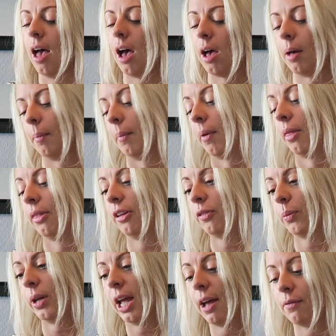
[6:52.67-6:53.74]
Um,
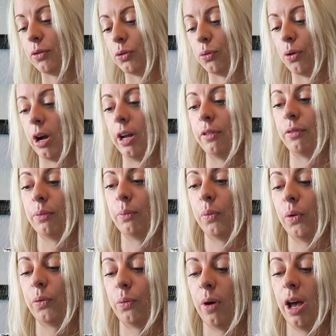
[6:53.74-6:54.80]
this one I haven't tried from
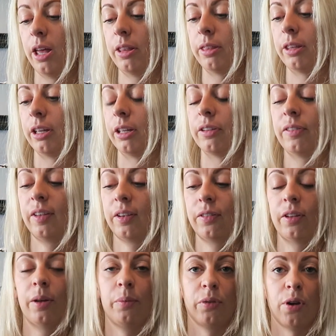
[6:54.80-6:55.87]
Wadworth, the Six
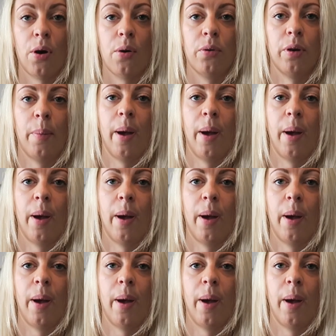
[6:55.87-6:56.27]
Times Gold.